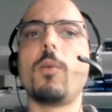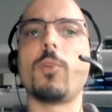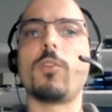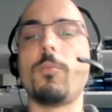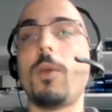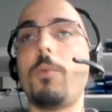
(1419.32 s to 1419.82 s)

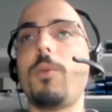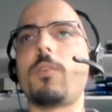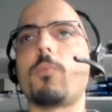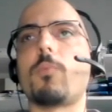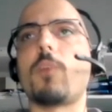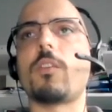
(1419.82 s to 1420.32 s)
But you may be
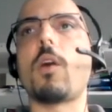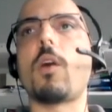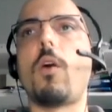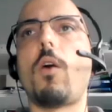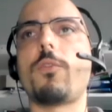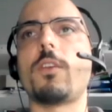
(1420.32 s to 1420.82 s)
surprised how
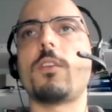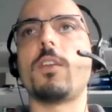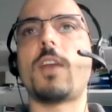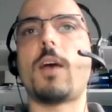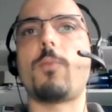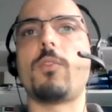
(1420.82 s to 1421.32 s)
often
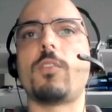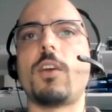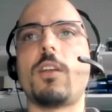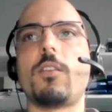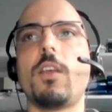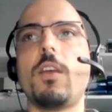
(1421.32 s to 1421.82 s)
it happens
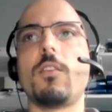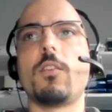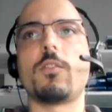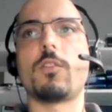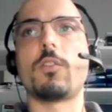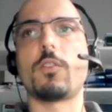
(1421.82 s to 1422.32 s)
that
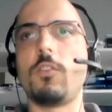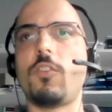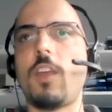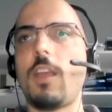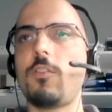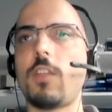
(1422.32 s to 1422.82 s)
there's a certain
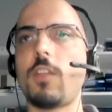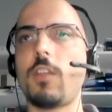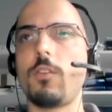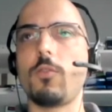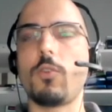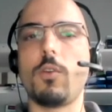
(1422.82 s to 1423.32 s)
change that
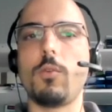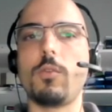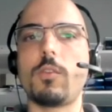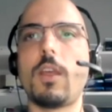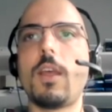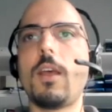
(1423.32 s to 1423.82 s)
is
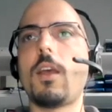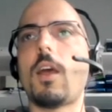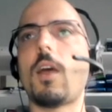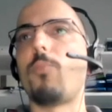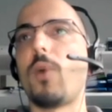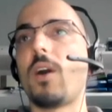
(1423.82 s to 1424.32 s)
introduced,
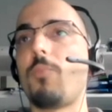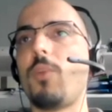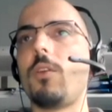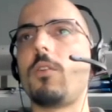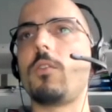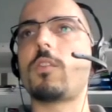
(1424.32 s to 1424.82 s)
a bug
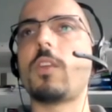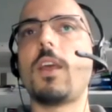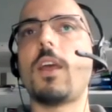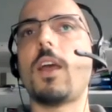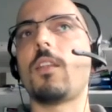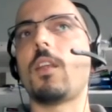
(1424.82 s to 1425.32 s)
appears,
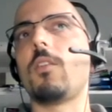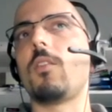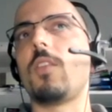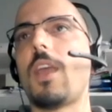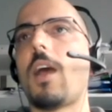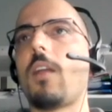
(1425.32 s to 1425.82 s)
and then
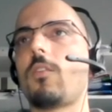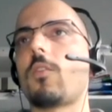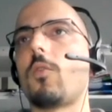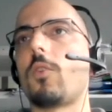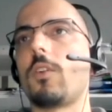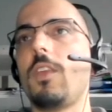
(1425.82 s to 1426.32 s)
the
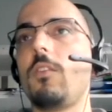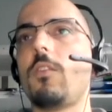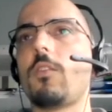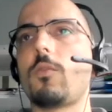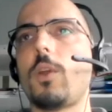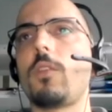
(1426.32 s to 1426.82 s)
answer or the
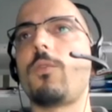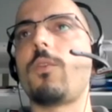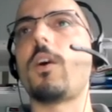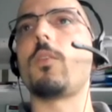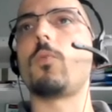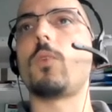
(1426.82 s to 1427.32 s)
easiest way to
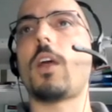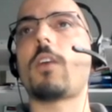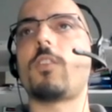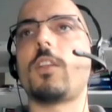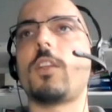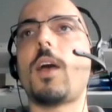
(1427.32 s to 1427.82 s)
find what
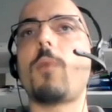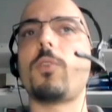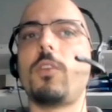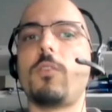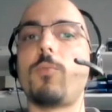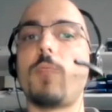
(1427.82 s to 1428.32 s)
actually
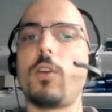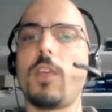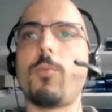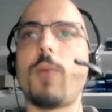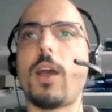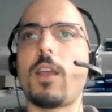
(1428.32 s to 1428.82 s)
happened is by
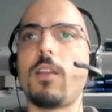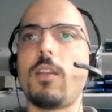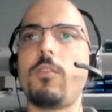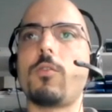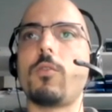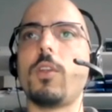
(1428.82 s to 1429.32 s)
looking back in
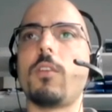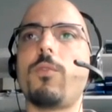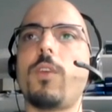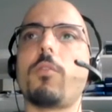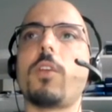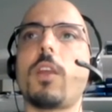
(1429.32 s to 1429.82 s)
history and
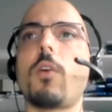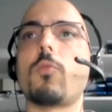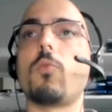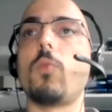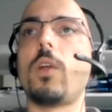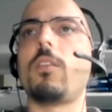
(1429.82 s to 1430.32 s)
figuring out
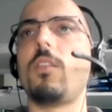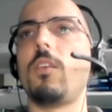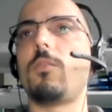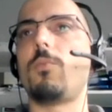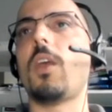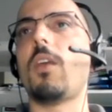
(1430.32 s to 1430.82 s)
when did
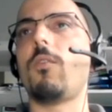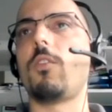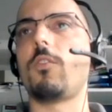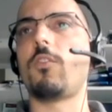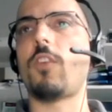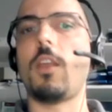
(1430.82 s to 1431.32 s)
this
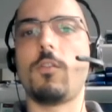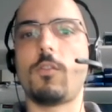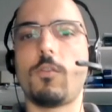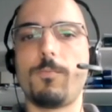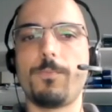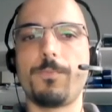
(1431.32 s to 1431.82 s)
behavior change.